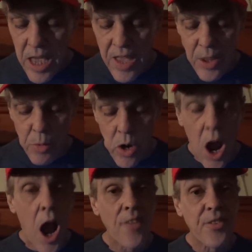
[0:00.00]
and they were
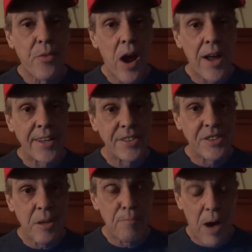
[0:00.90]

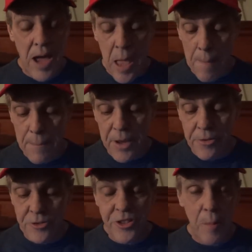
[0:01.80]
authorized by
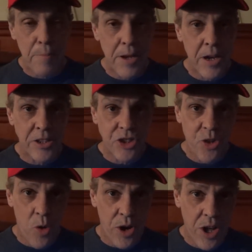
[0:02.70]
Peters, Ben,
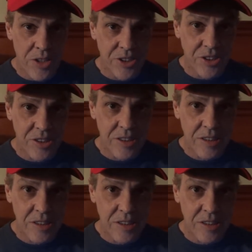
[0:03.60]
Strokinus.